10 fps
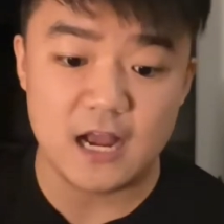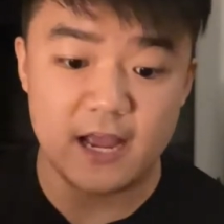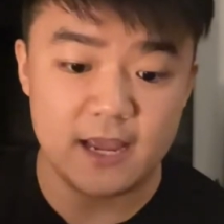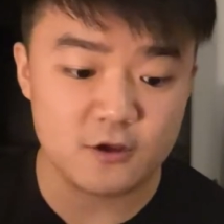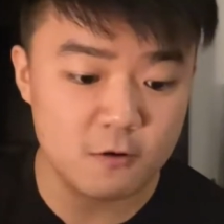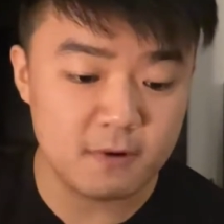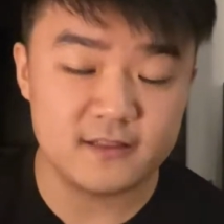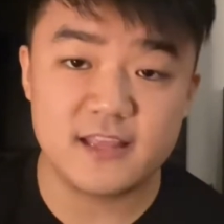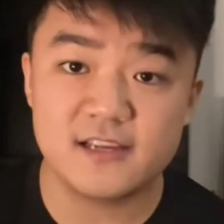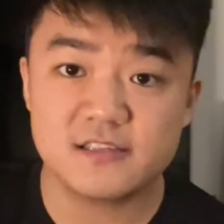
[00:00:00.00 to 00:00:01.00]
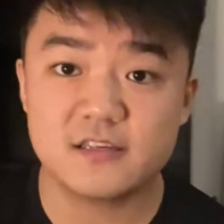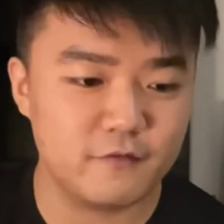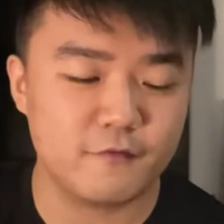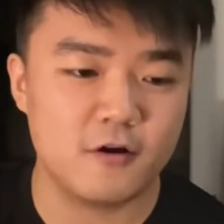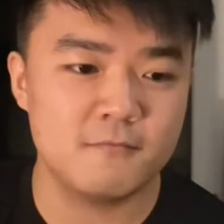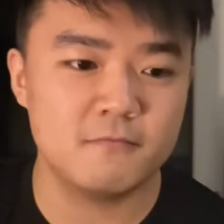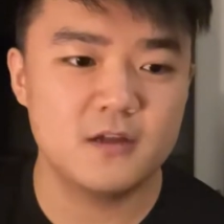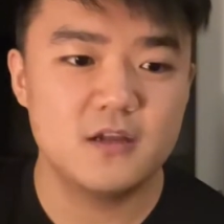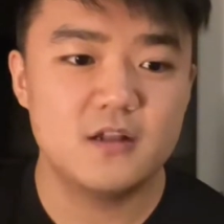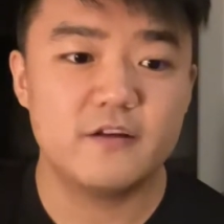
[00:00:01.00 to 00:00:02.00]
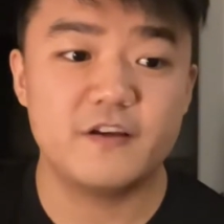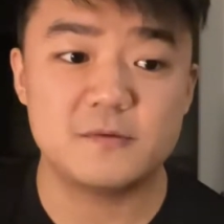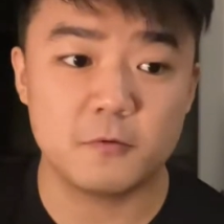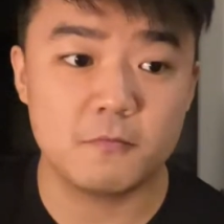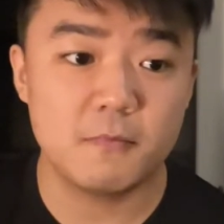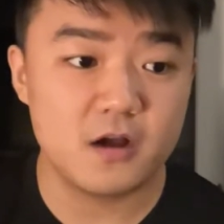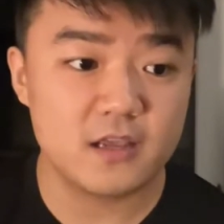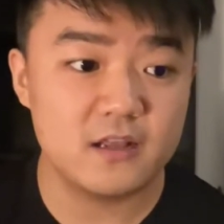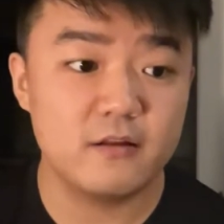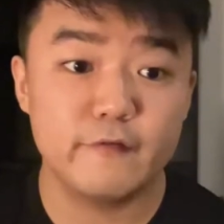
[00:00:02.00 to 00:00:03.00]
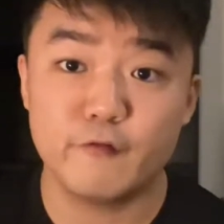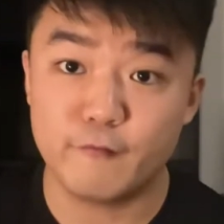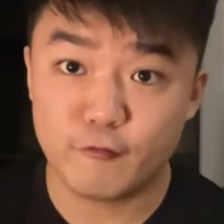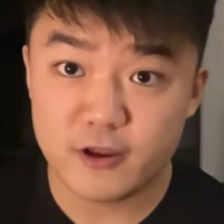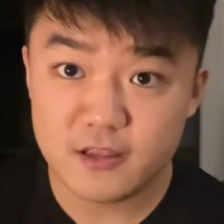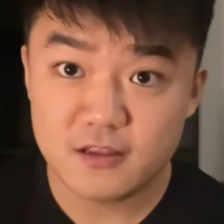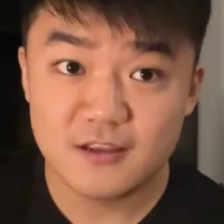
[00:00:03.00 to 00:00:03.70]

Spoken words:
I got my desk from Facebook Market for free.